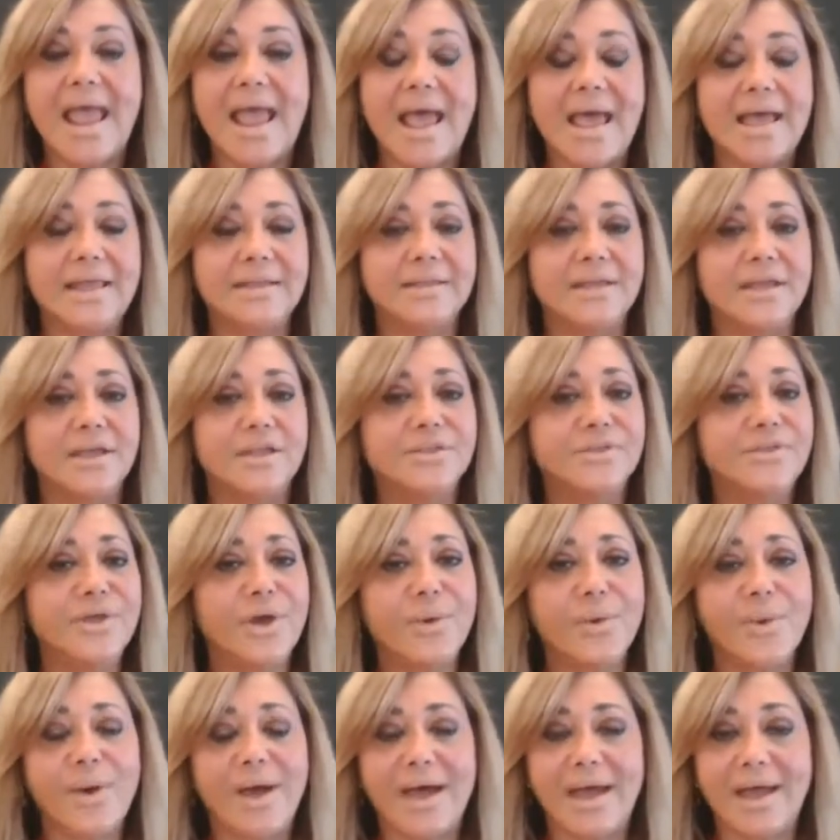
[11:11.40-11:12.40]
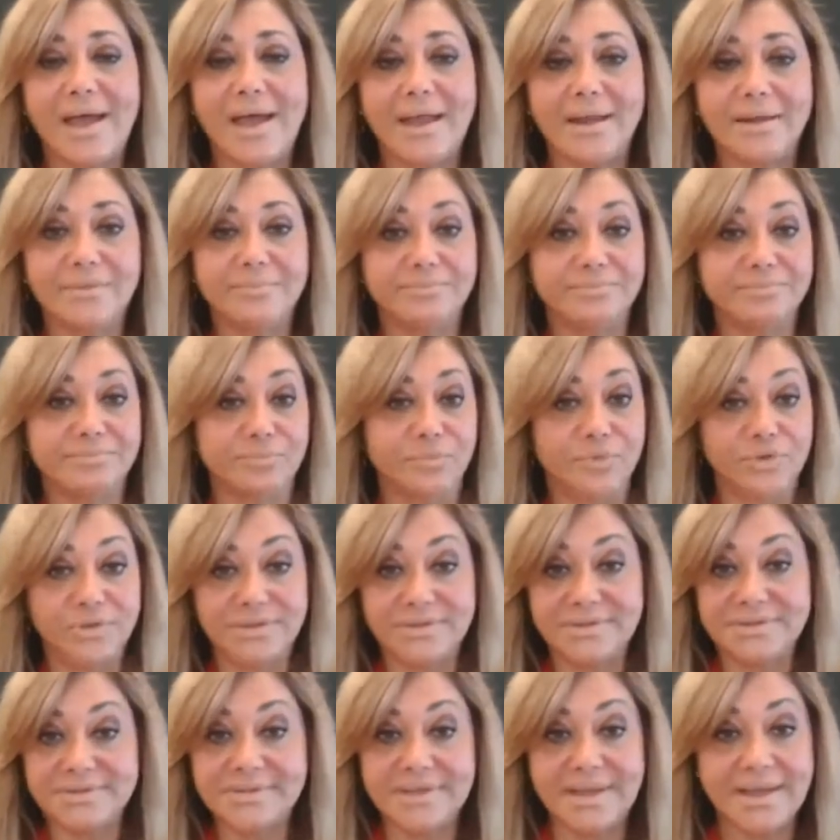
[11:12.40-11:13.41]
And though I
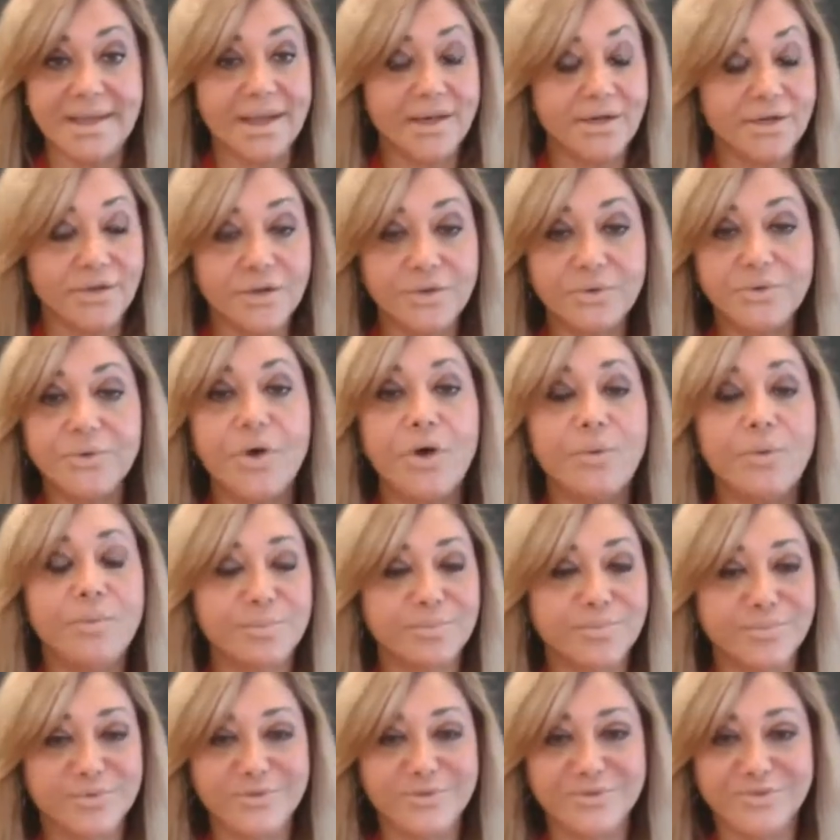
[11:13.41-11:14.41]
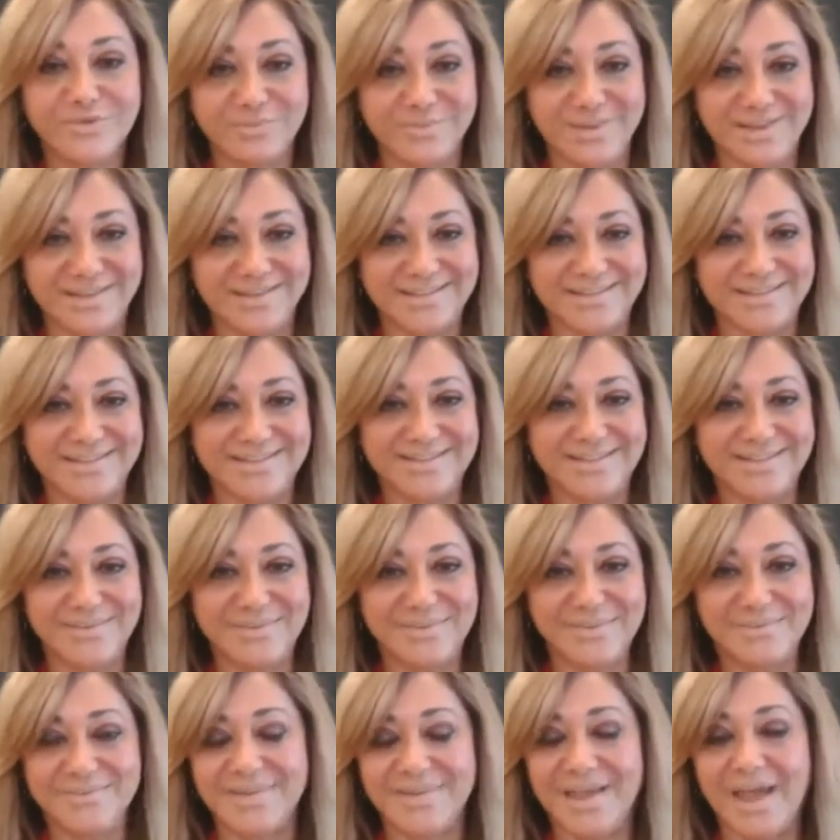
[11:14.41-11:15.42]
wouldn't say I knew home improvement
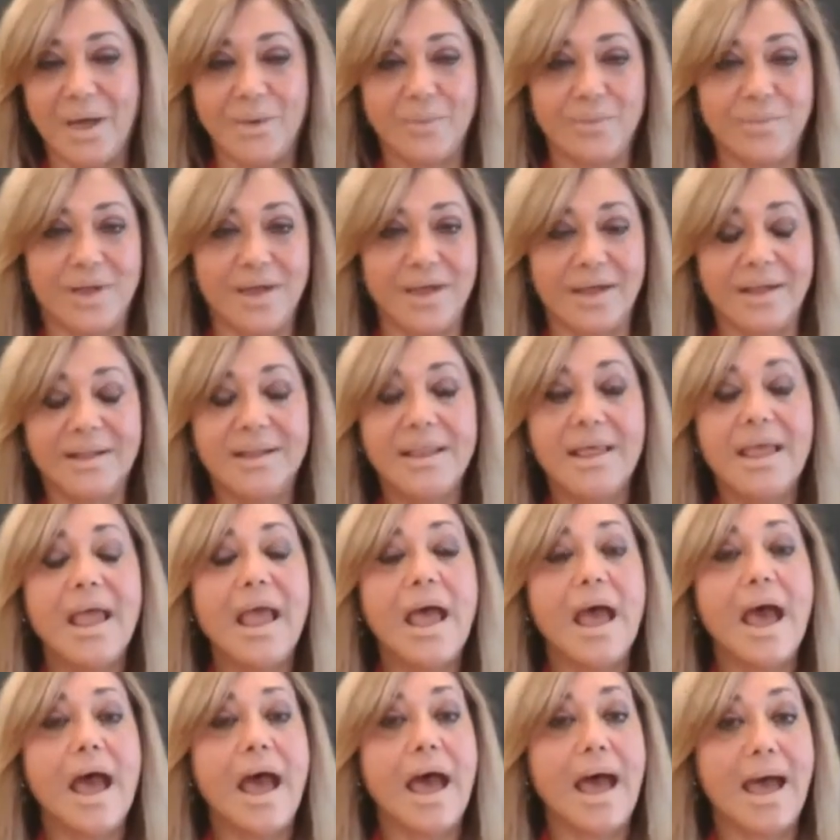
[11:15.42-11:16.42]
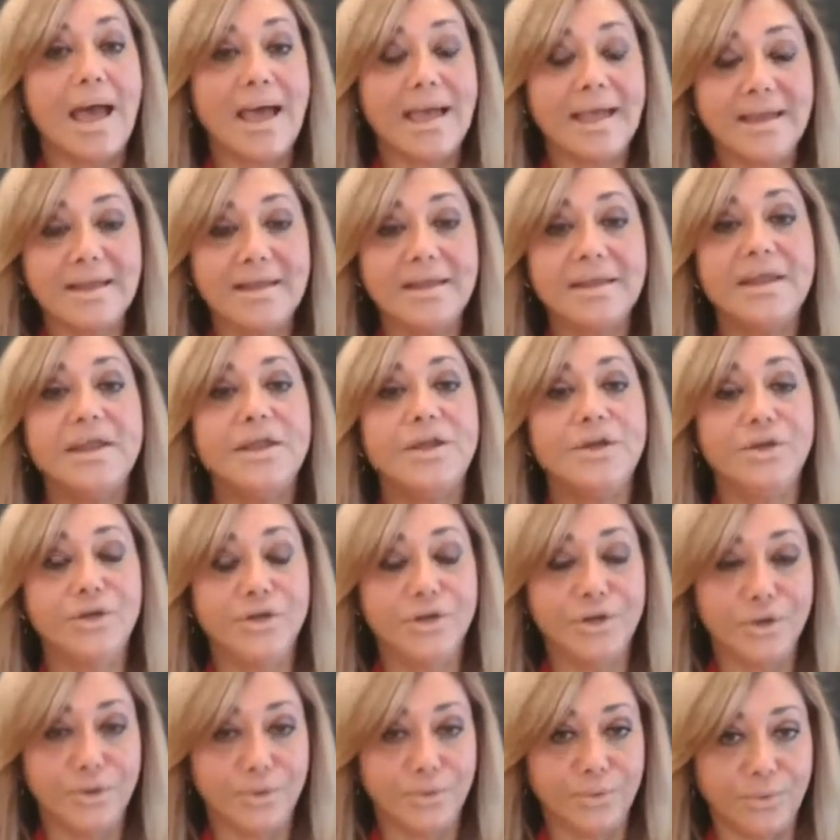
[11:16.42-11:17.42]
that well, I
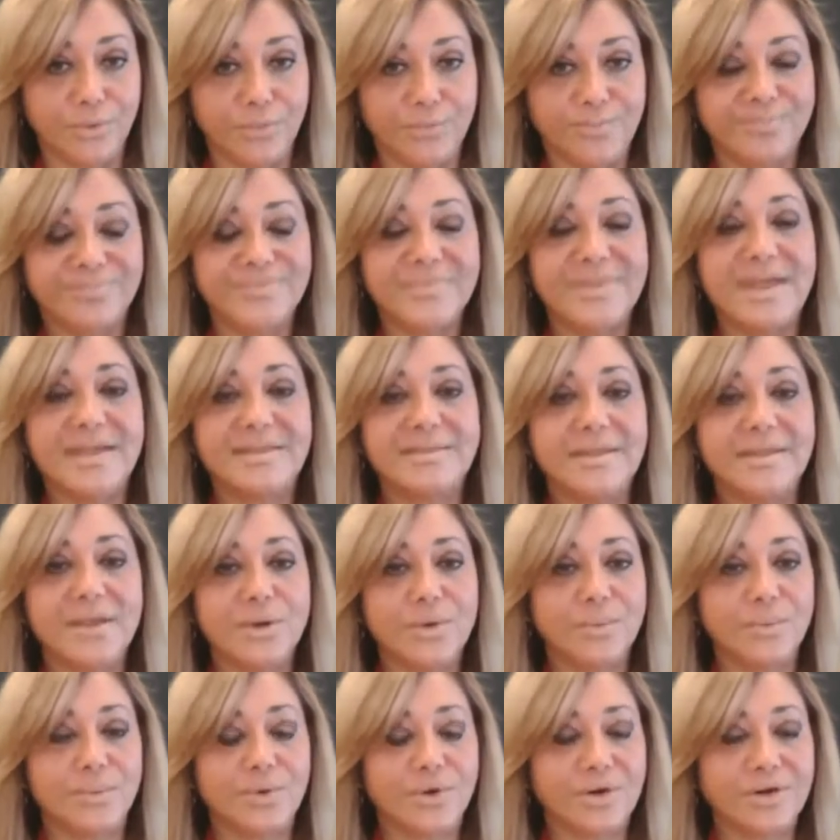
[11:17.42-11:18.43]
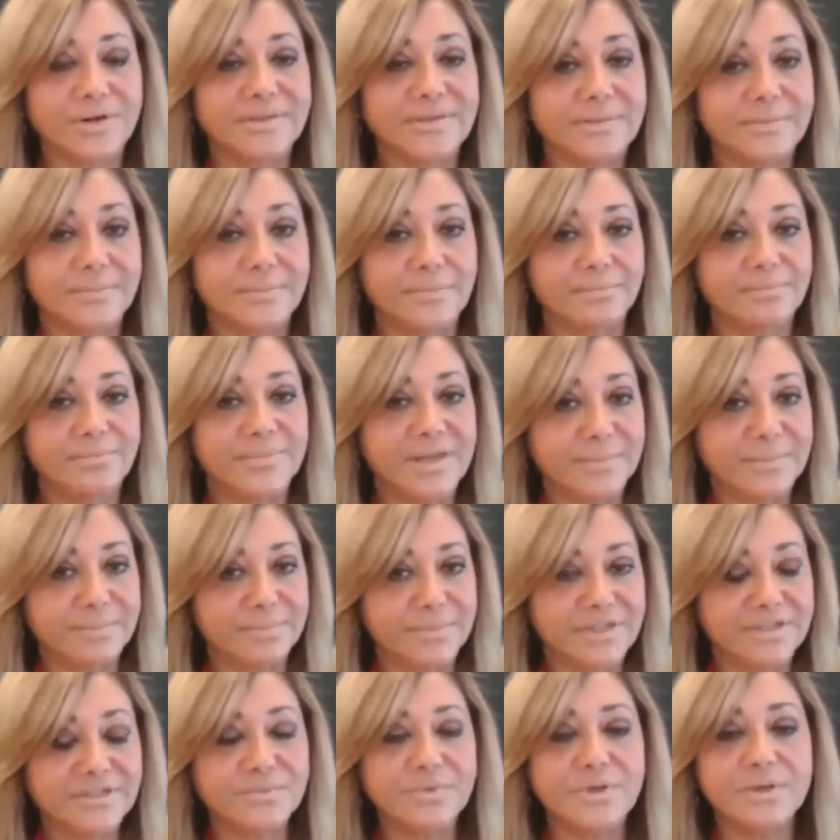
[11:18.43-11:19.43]
knew that there were,
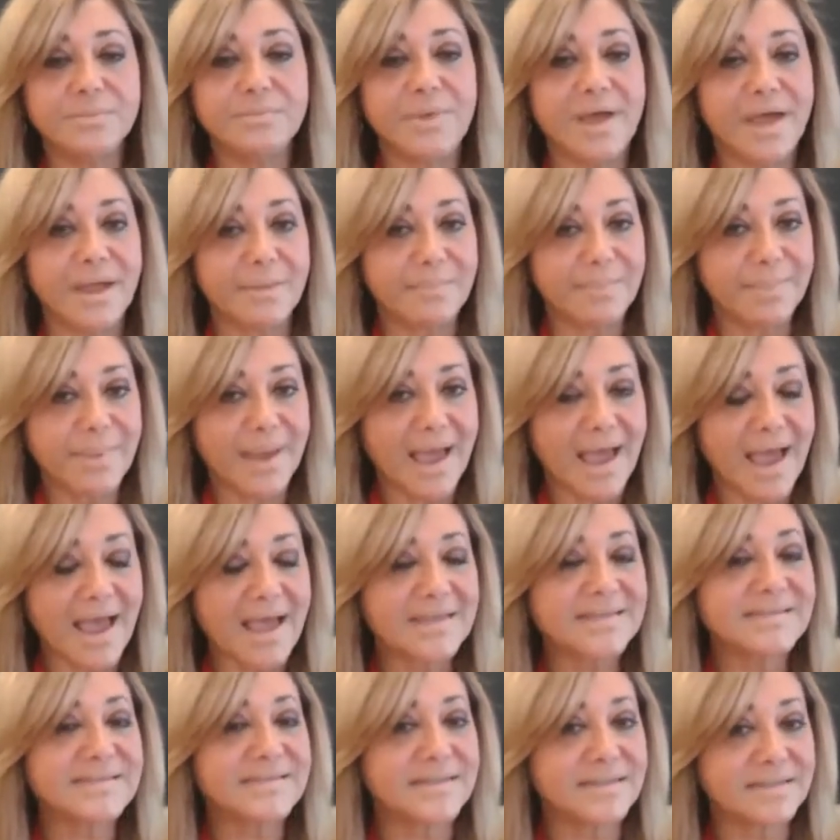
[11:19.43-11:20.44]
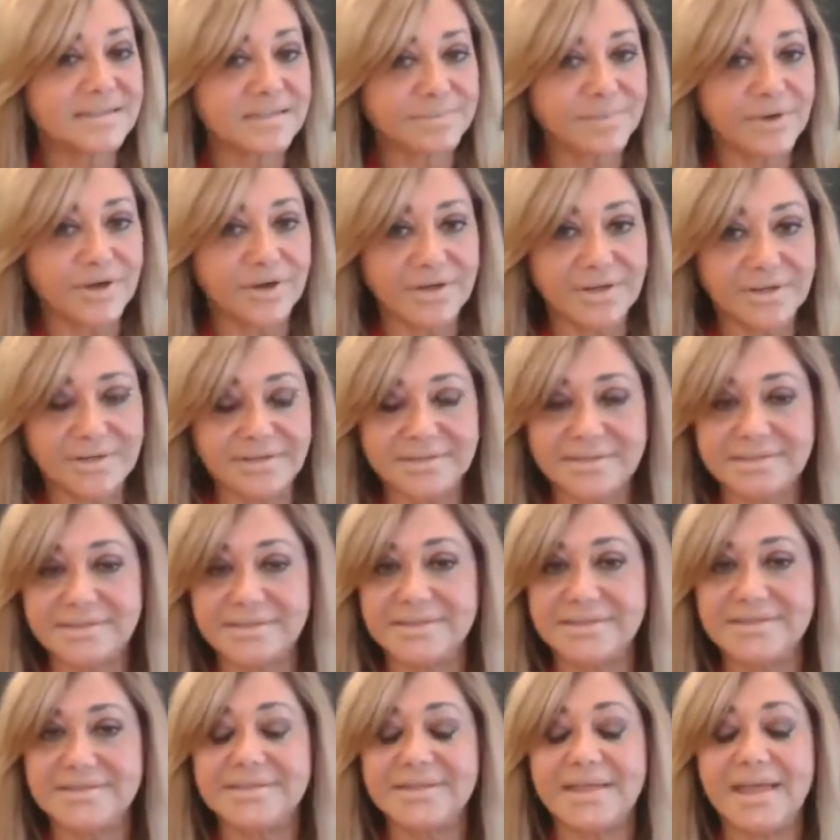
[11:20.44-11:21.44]
between my past
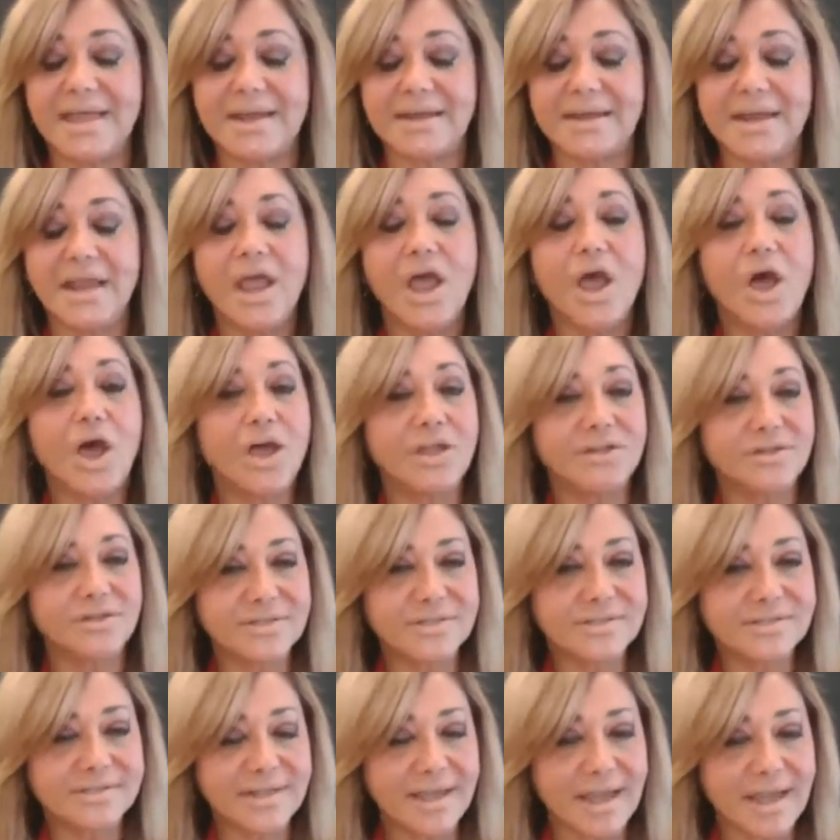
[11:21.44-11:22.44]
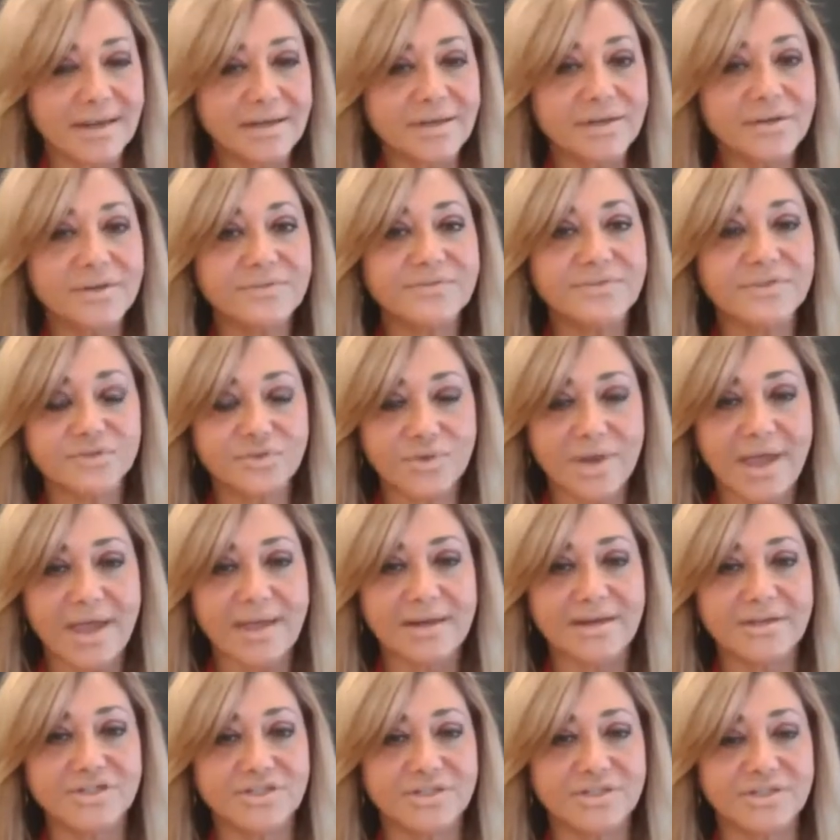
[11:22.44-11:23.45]
experiences and understanding of
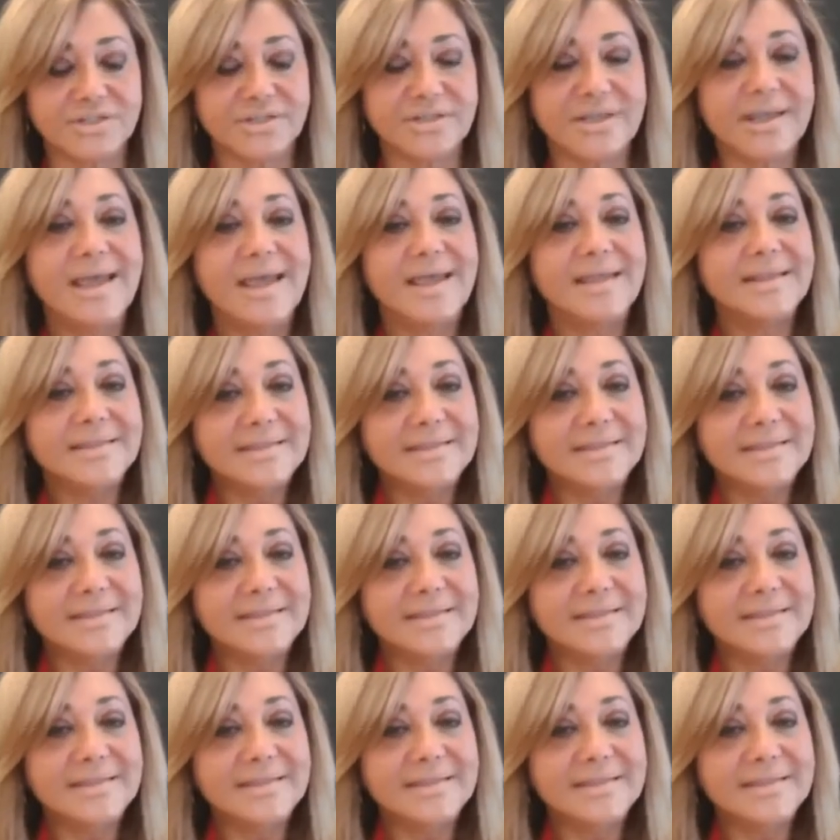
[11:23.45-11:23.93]
strategy,